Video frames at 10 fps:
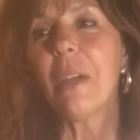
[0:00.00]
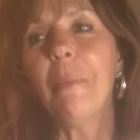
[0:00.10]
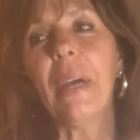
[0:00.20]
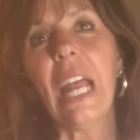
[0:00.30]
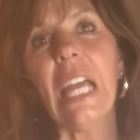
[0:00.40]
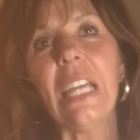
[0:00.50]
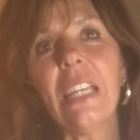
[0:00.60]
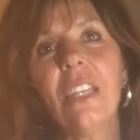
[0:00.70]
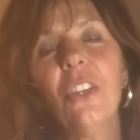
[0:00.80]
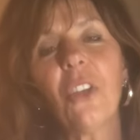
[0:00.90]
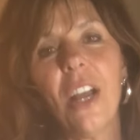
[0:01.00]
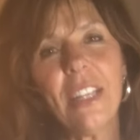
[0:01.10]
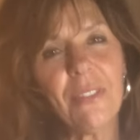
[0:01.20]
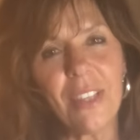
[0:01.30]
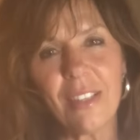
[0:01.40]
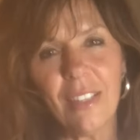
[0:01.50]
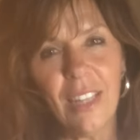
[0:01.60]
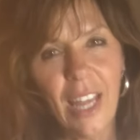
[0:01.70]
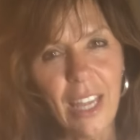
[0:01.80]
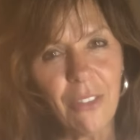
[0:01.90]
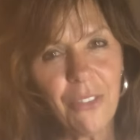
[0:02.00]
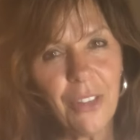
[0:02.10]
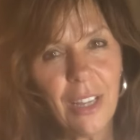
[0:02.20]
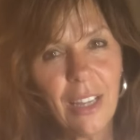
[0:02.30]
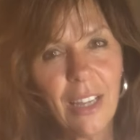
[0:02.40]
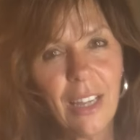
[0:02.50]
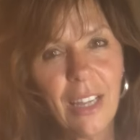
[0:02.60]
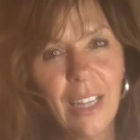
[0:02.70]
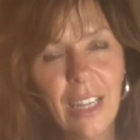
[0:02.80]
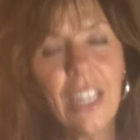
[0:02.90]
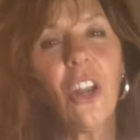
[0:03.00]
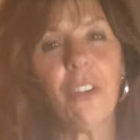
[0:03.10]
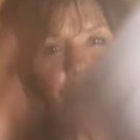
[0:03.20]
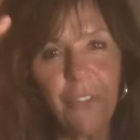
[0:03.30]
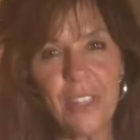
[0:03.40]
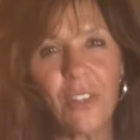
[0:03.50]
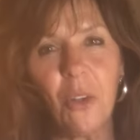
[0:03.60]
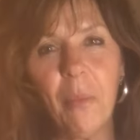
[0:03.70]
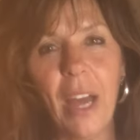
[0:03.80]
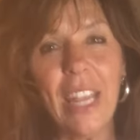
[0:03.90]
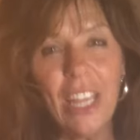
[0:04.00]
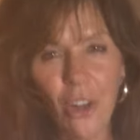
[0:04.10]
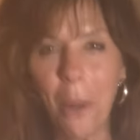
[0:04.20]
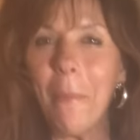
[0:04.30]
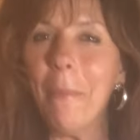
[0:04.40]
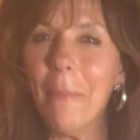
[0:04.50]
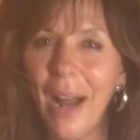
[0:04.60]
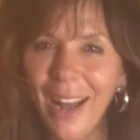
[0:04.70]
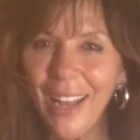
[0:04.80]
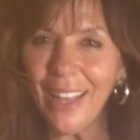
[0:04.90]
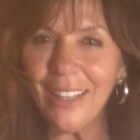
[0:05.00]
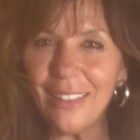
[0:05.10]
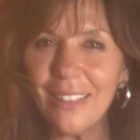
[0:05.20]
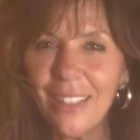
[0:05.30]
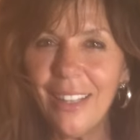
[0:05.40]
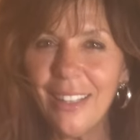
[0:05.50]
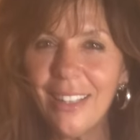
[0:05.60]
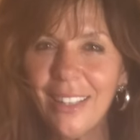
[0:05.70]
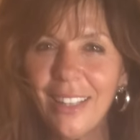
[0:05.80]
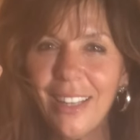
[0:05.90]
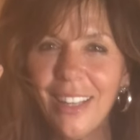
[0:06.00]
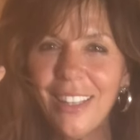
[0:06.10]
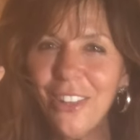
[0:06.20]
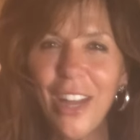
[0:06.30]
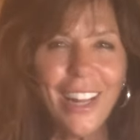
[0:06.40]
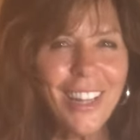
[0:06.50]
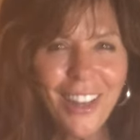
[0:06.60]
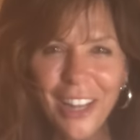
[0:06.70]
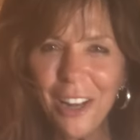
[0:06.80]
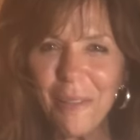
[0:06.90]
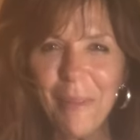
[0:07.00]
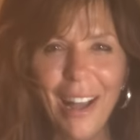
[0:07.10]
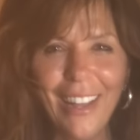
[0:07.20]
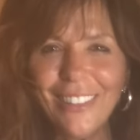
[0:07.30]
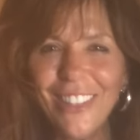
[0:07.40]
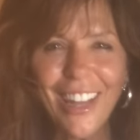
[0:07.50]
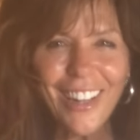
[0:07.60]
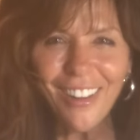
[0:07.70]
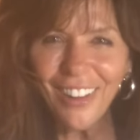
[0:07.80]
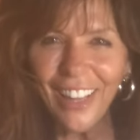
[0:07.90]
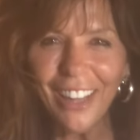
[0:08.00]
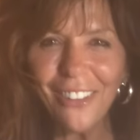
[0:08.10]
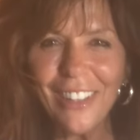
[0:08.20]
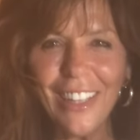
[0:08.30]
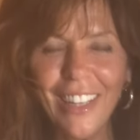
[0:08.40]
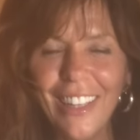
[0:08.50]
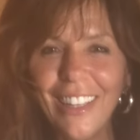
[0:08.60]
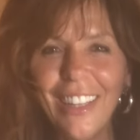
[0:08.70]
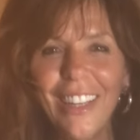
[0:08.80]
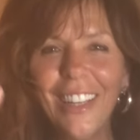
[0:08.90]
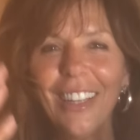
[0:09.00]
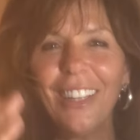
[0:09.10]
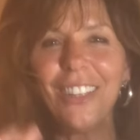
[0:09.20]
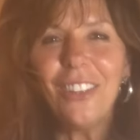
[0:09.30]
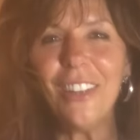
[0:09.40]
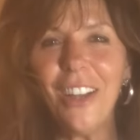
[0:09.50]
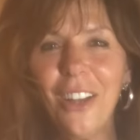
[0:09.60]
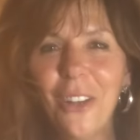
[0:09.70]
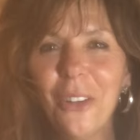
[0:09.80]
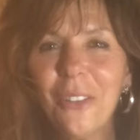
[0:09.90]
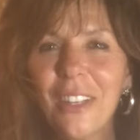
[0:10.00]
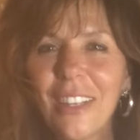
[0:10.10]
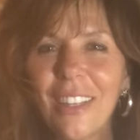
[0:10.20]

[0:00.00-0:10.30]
But I, you know, God gives us a life in our physical body, in our mind. You got a clear mind. You got clarity, you know?